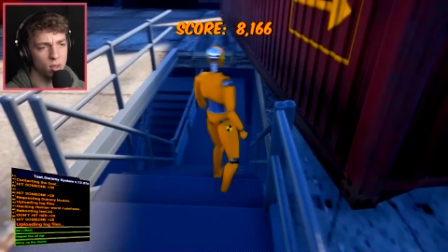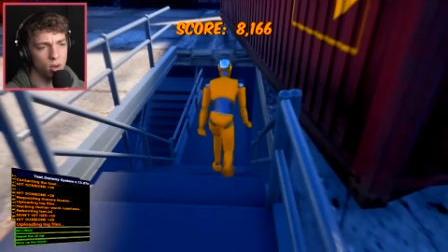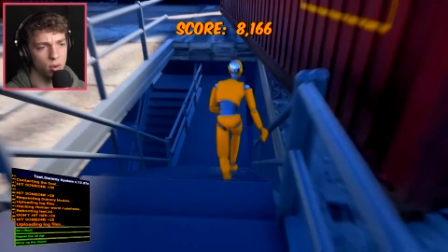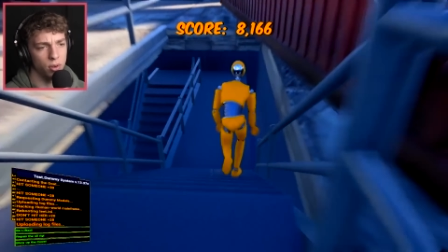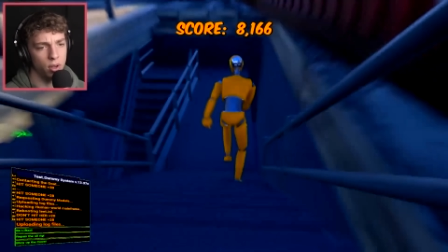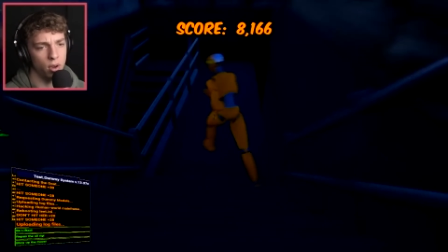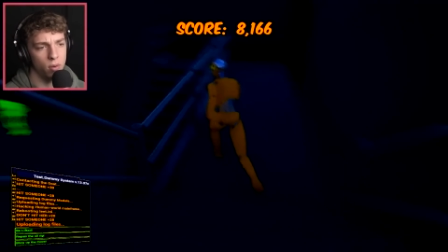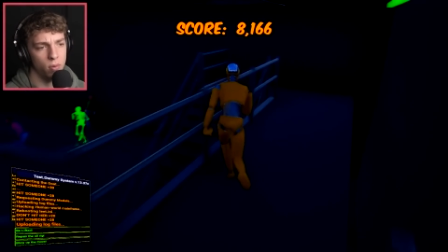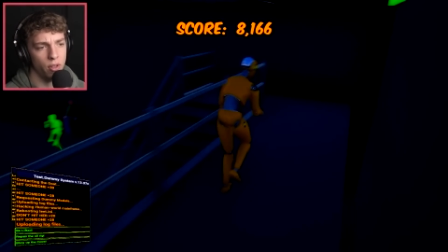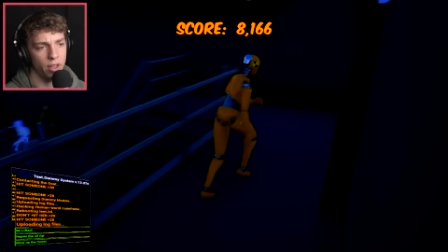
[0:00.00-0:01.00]
Oh
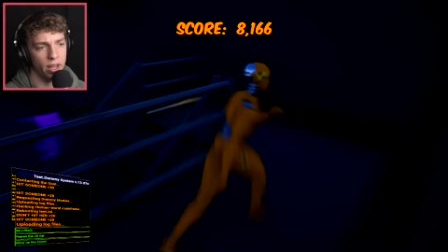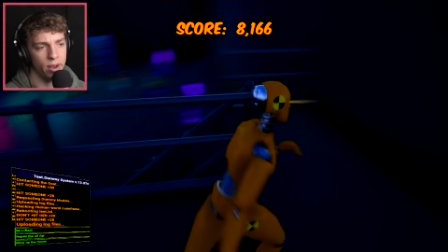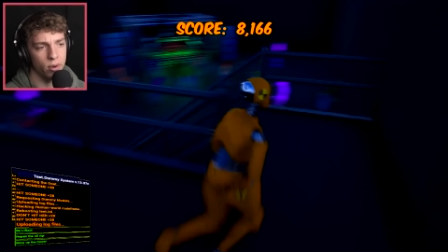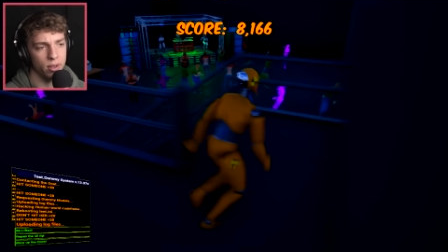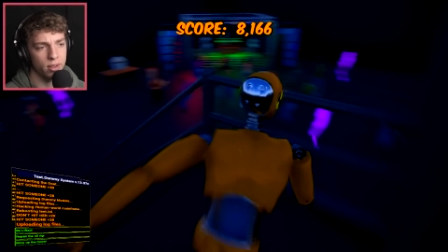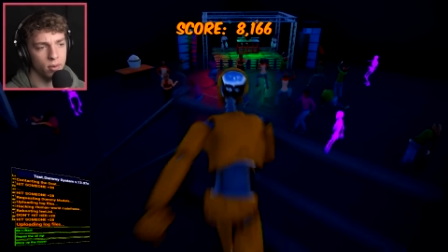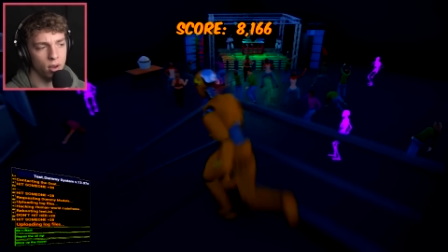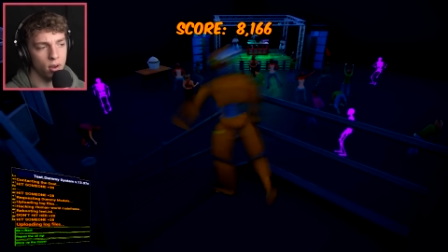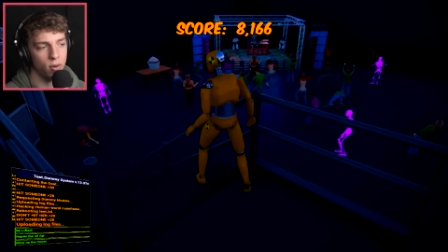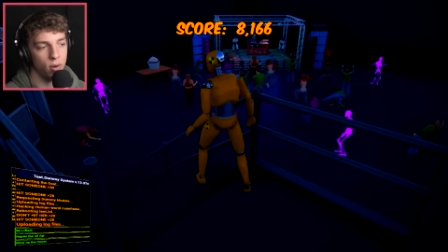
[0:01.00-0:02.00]
no, what the hell is...
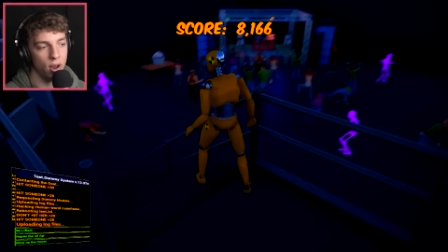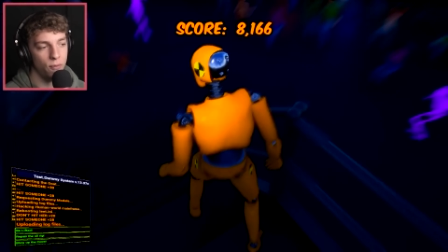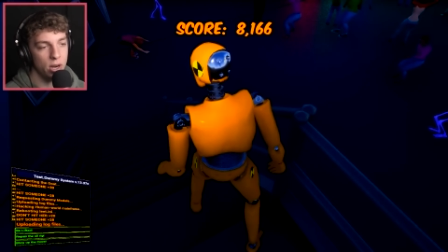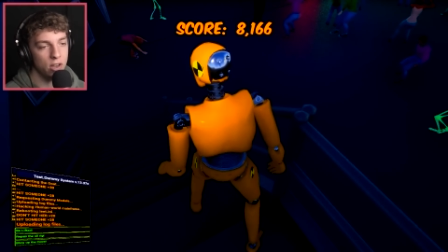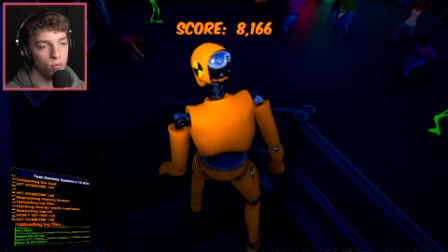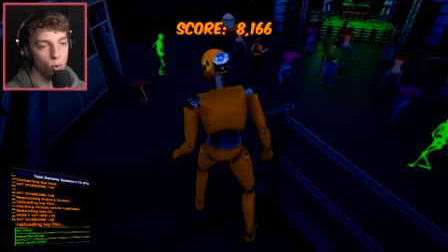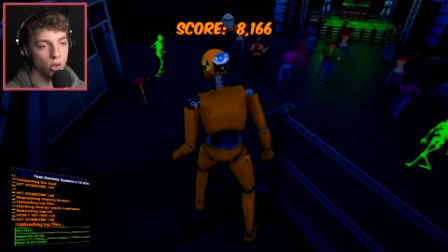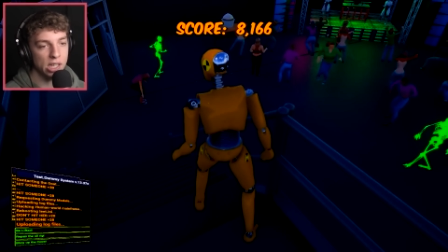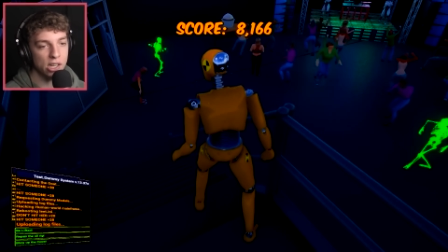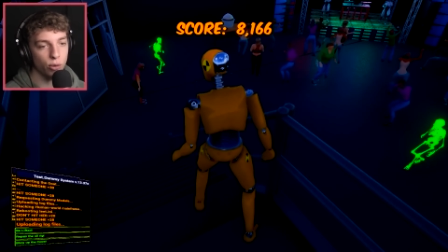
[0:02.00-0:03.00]
Oh, have we just
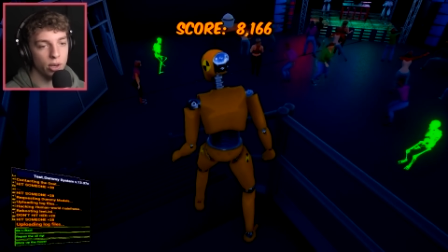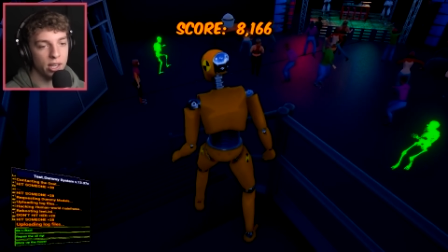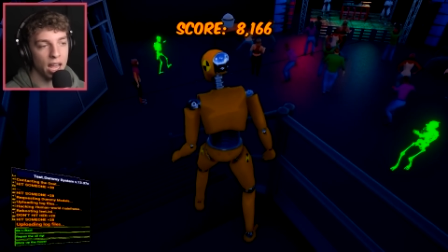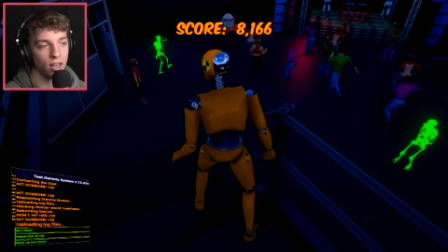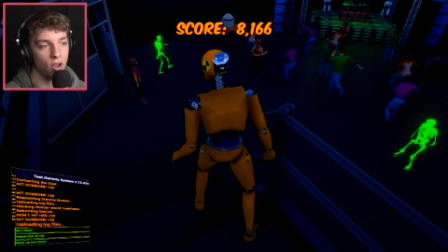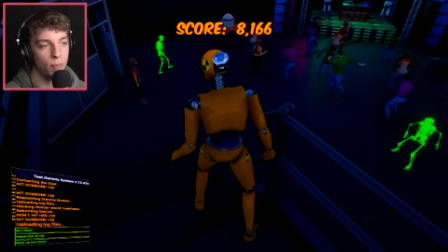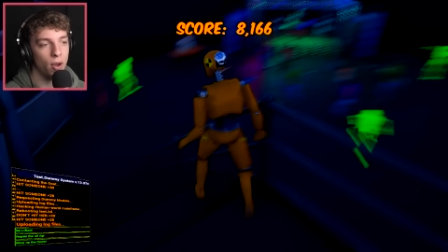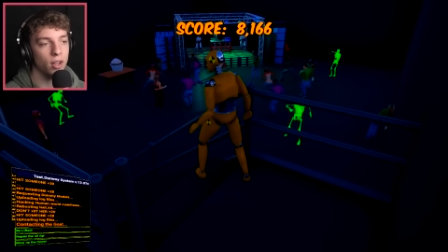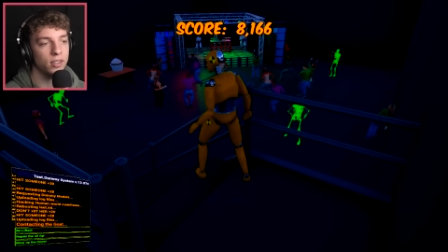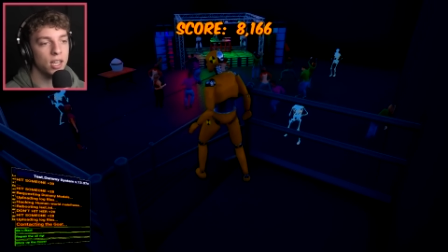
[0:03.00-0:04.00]
walked into a techno
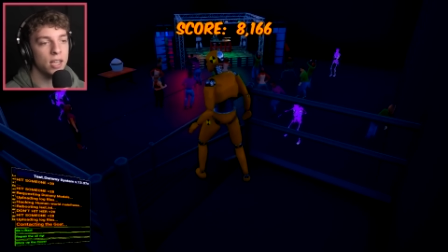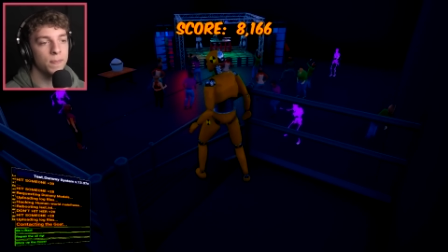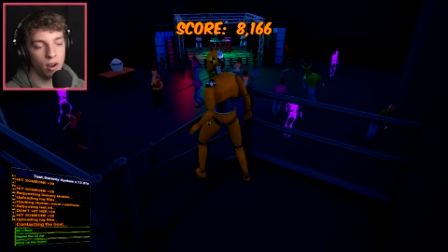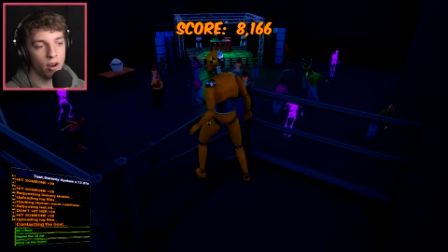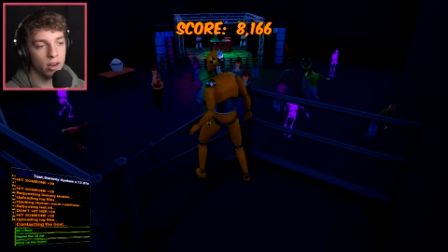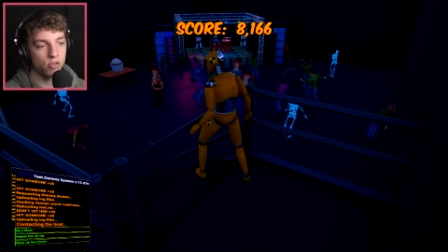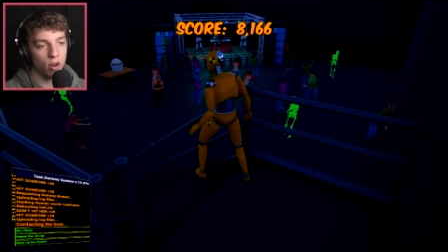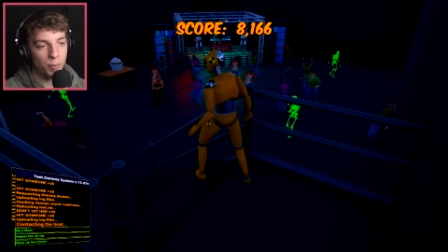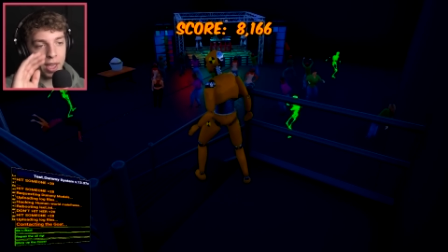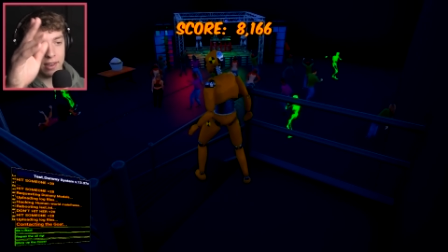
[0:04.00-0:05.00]
party? All right,
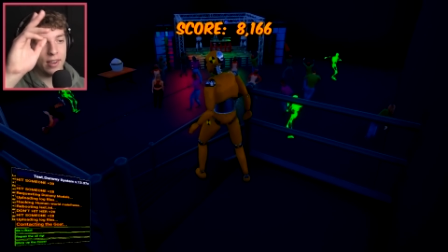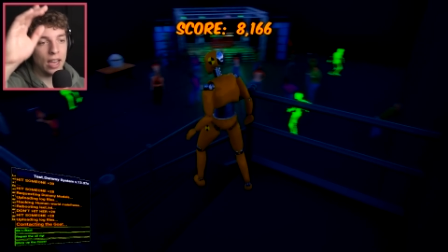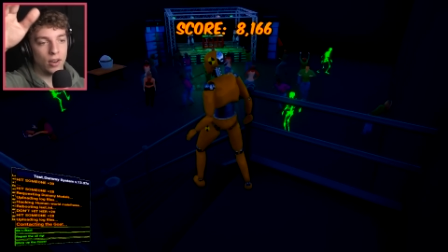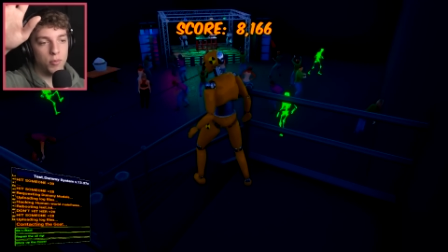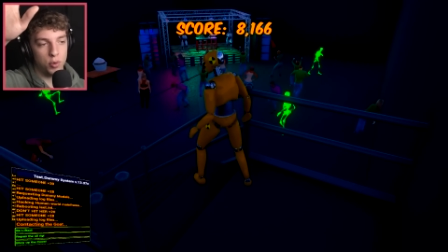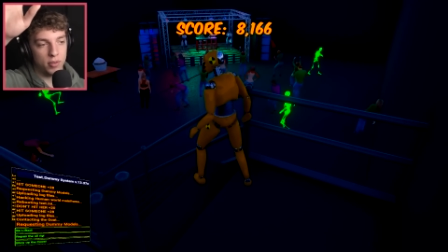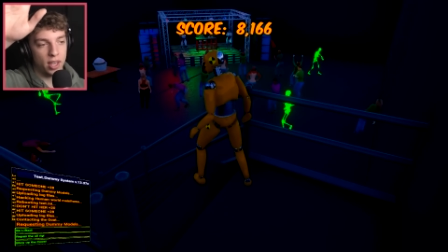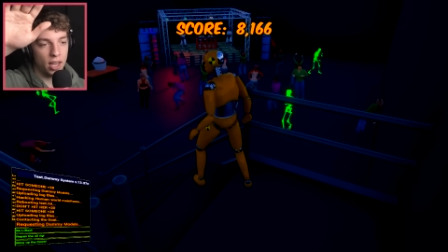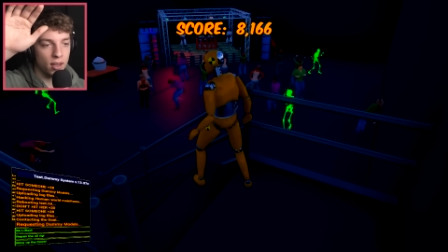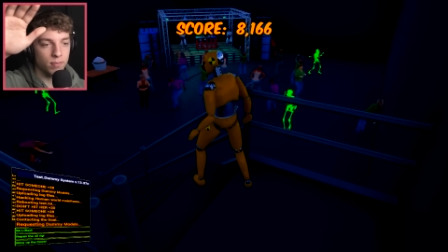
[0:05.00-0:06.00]
drop that techno
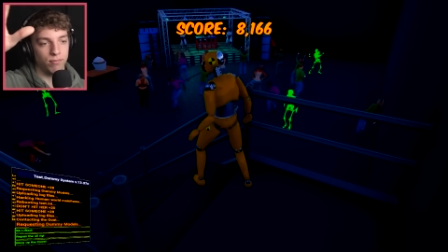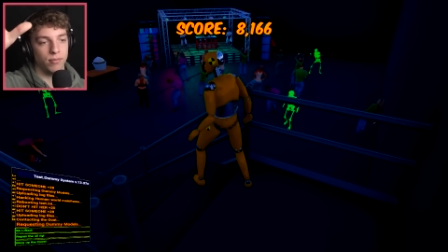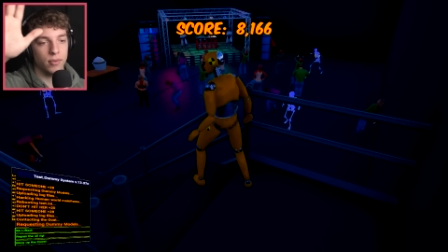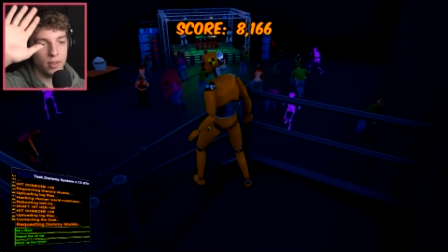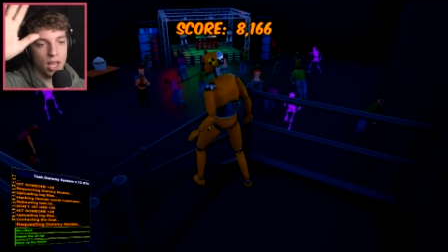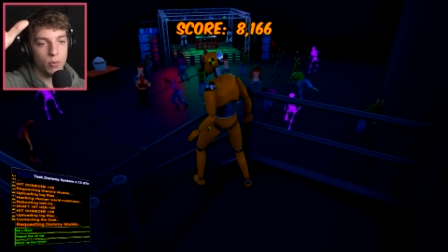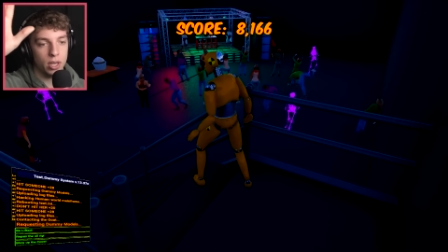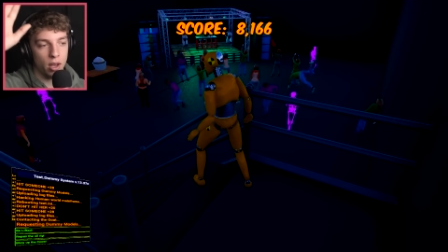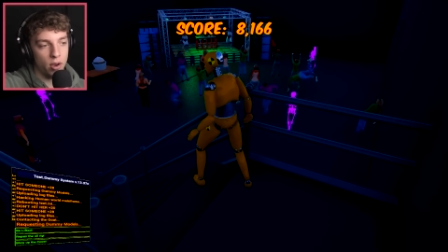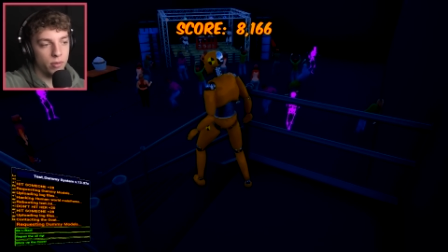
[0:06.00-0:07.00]
music. There we
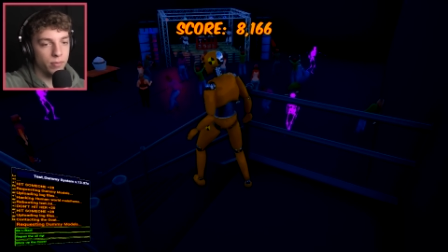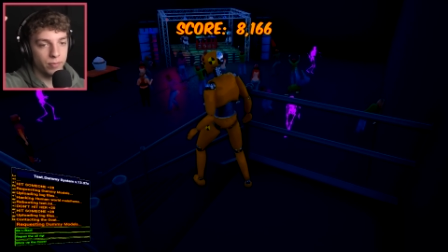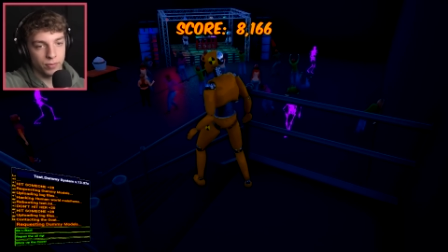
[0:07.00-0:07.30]
go.